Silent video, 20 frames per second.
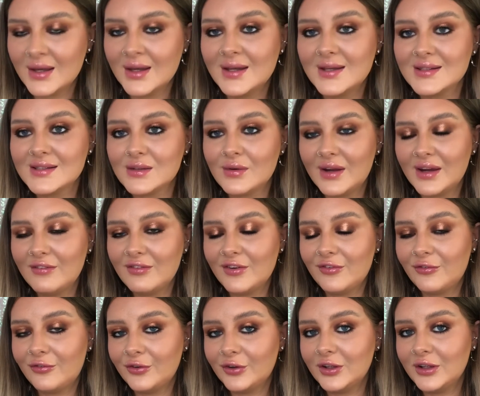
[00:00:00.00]
So I have a
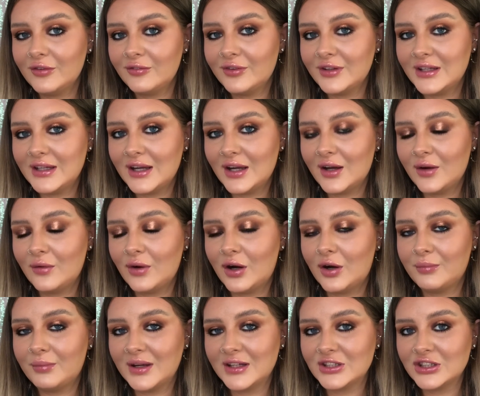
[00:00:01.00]
full video on
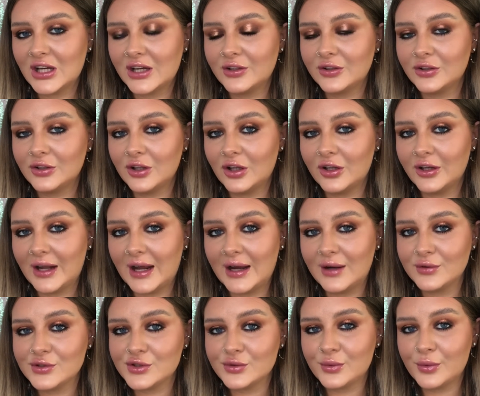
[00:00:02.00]
my channel on how
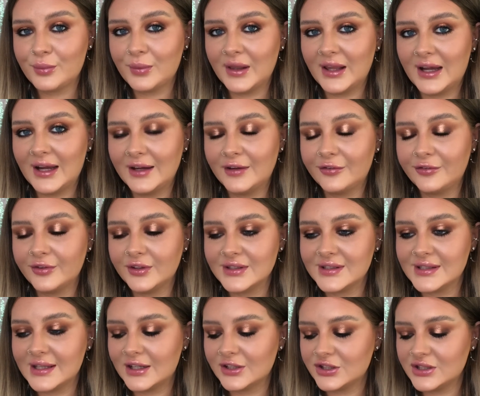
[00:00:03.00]
to apply false
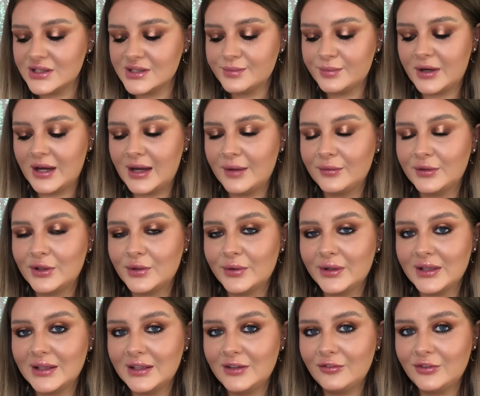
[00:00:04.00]
lashes, but I will
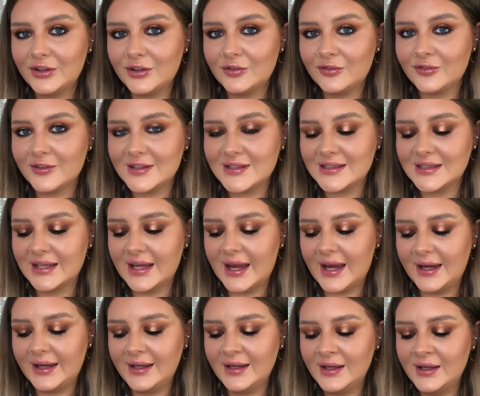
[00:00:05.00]
quickly run over it
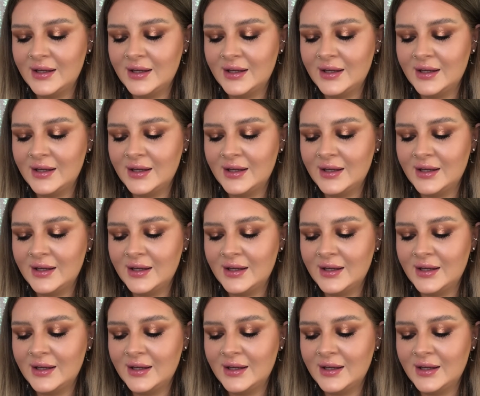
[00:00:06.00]
today.